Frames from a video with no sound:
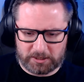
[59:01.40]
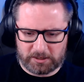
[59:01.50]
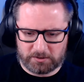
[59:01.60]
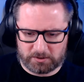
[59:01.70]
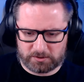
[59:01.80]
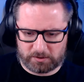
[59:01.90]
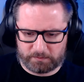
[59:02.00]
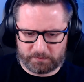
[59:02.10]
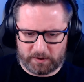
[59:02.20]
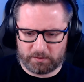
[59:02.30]
users to
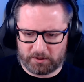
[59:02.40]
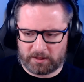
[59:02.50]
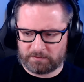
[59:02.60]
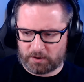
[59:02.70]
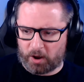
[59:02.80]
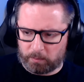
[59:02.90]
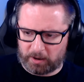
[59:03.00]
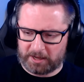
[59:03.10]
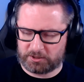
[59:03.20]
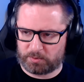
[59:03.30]
feel that they've got a
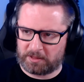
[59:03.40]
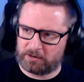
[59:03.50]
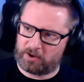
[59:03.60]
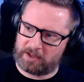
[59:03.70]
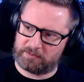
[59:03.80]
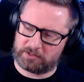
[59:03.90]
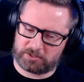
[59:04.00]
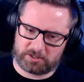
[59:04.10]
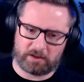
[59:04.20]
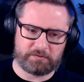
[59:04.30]
place where they're not having to
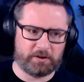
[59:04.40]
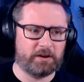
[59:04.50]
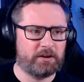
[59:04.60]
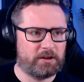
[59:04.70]
suffer